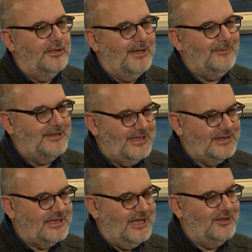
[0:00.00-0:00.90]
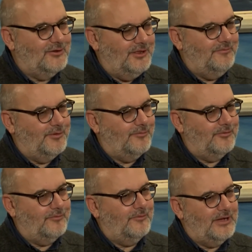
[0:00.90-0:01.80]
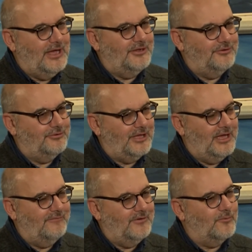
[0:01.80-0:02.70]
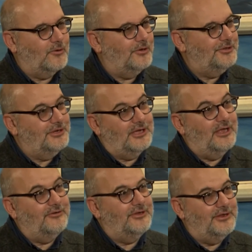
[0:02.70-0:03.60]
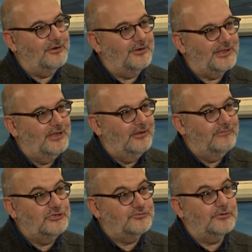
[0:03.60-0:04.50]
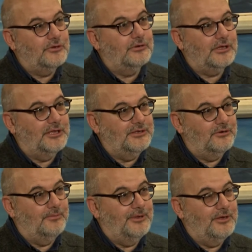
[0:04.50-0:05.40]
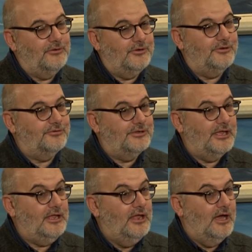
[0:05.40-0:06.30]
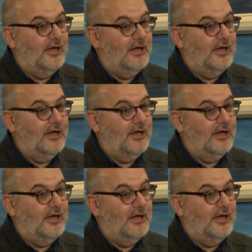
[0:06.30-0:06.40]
I mean, that kind of, if we had to have a world in 100 years which would look like the European Union today,